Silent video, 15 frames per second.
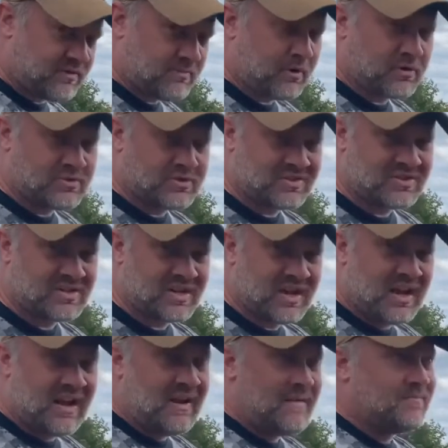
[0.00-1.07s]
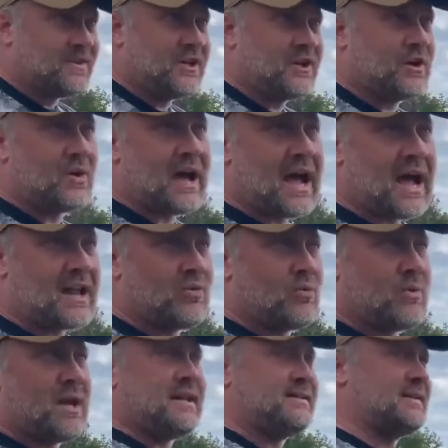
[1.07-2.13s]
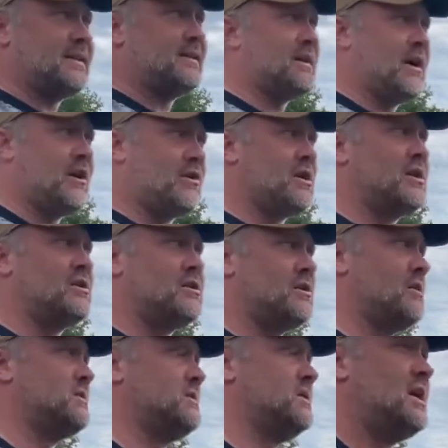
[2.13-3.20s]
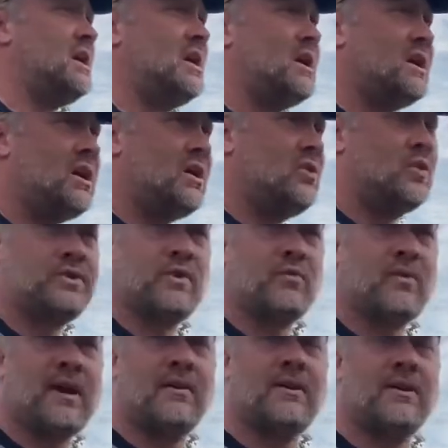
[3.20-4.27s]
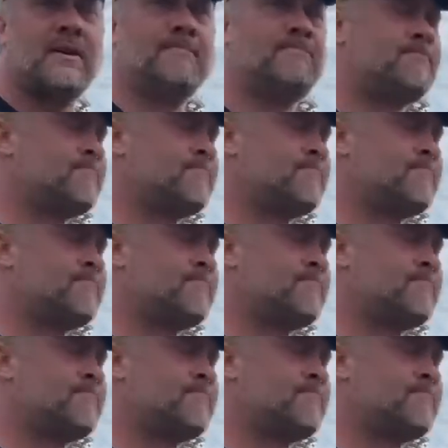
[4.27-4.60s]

of the person's, height, weight, hair color, what they're wearing,